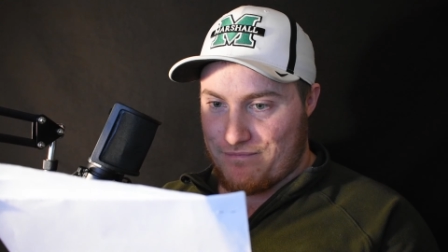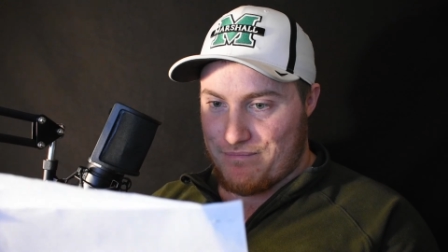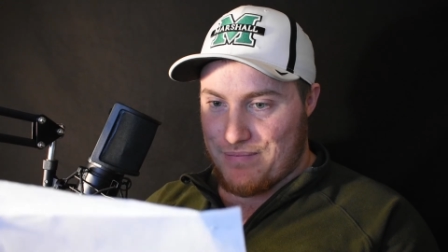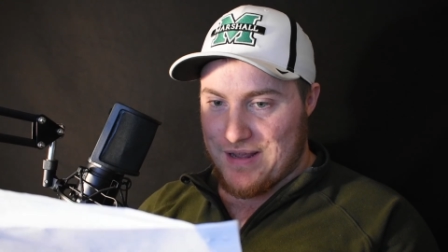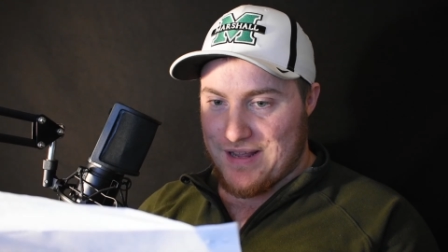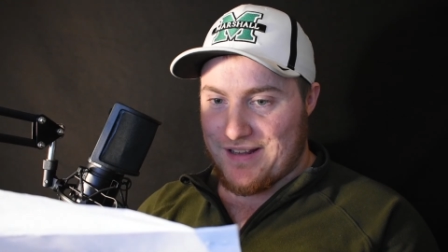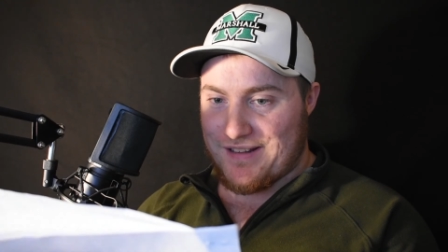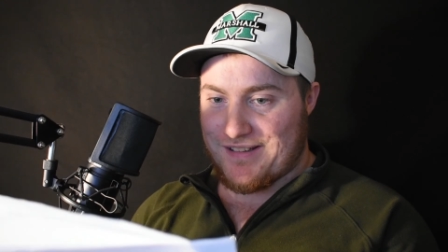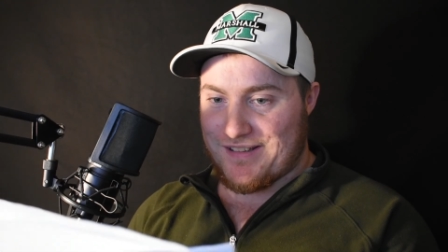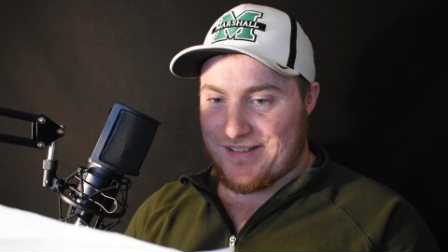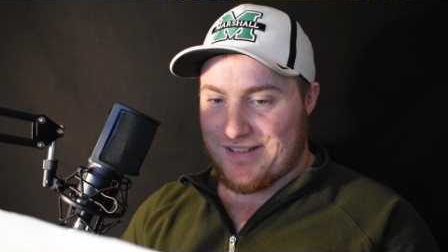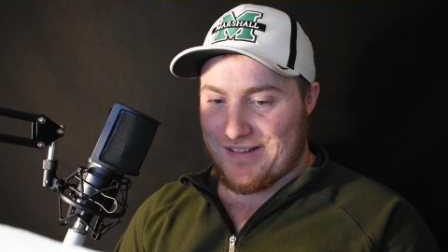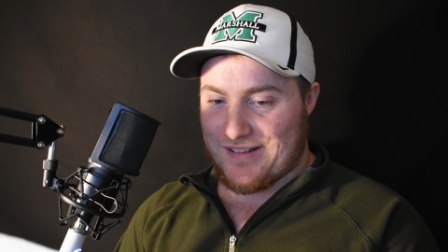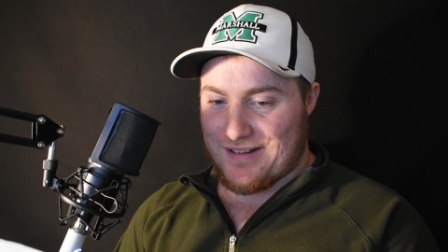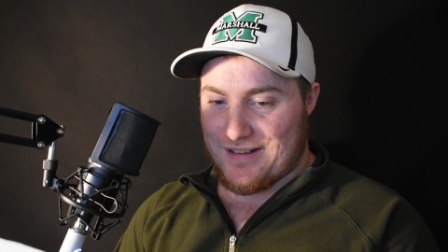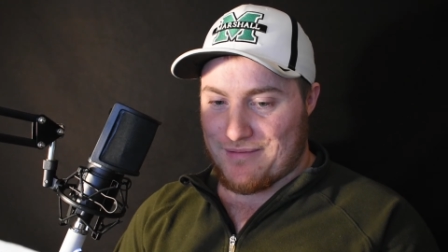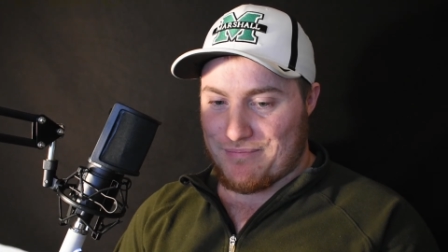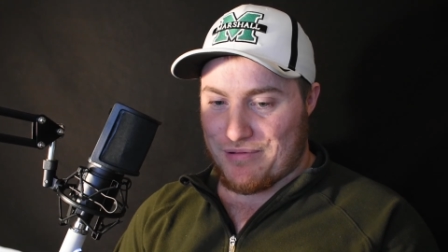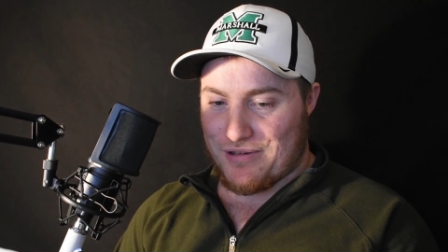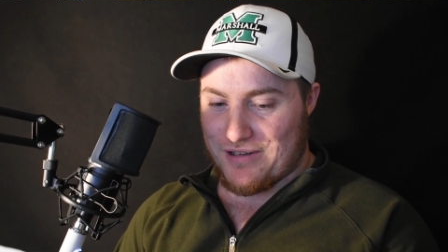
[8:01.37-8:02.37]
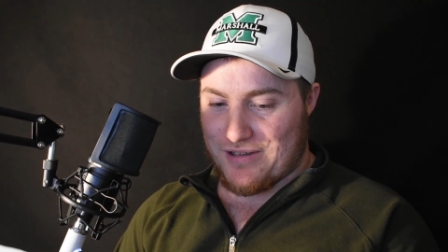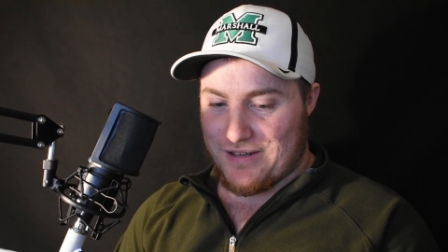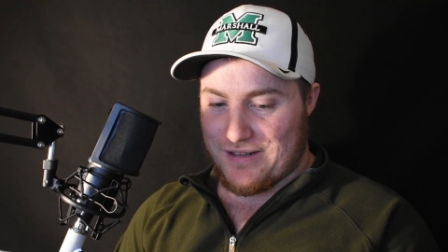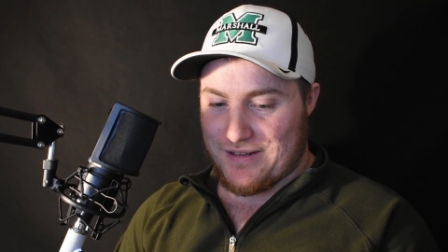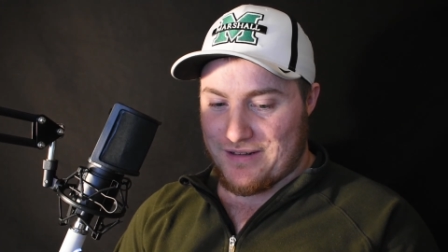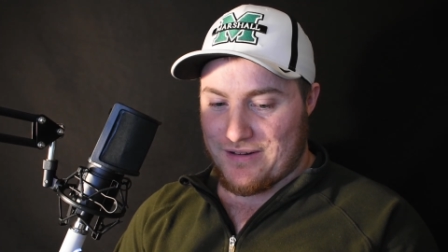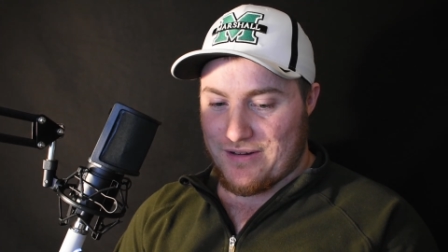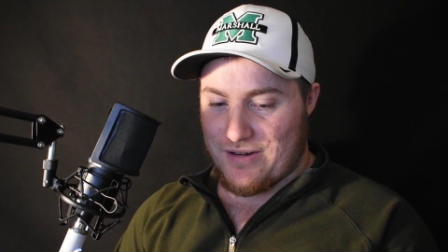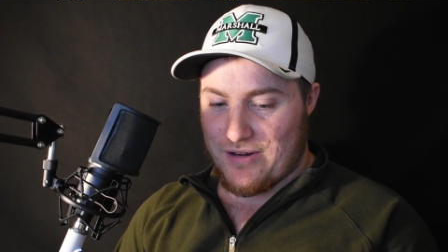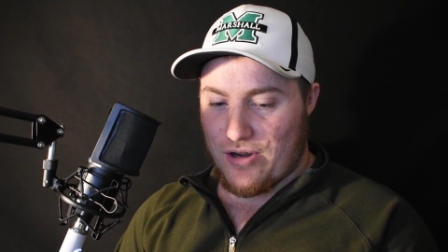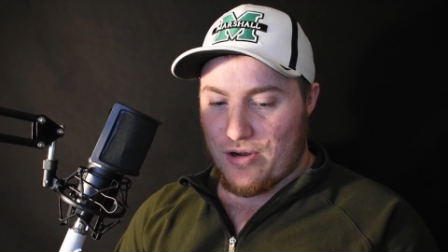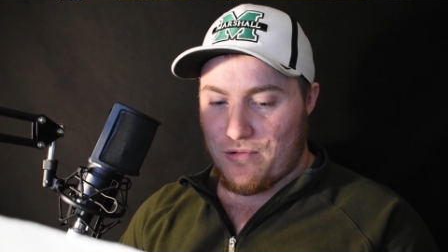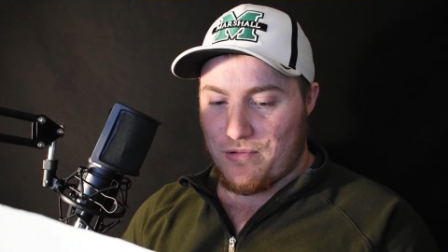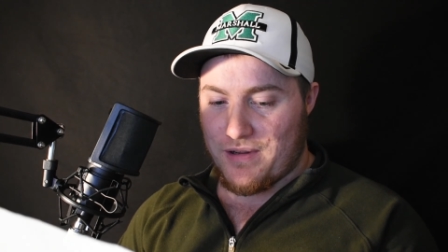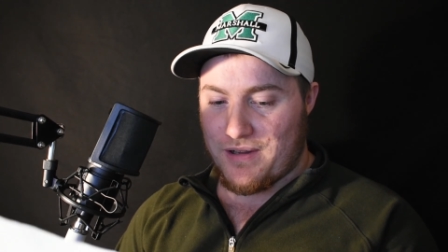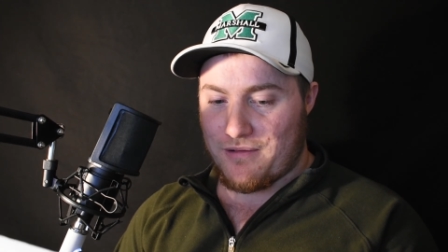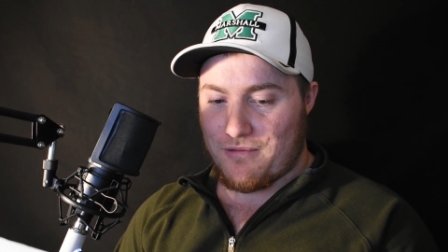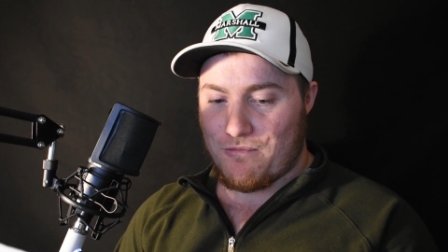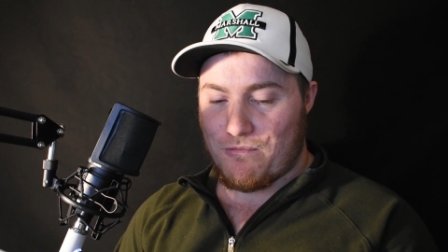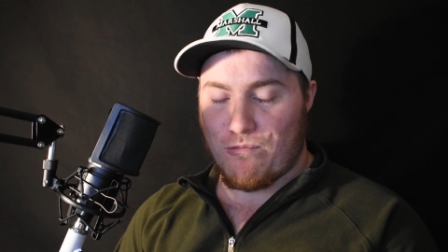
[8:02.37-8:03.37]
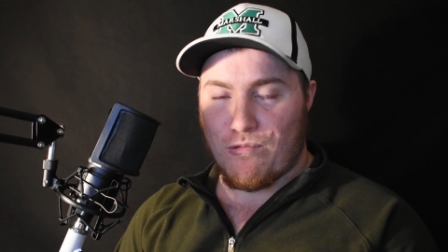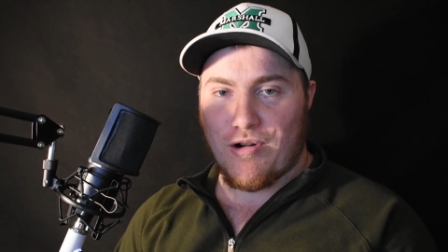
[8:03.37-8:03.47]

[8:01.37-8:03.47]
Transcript: based upon knowing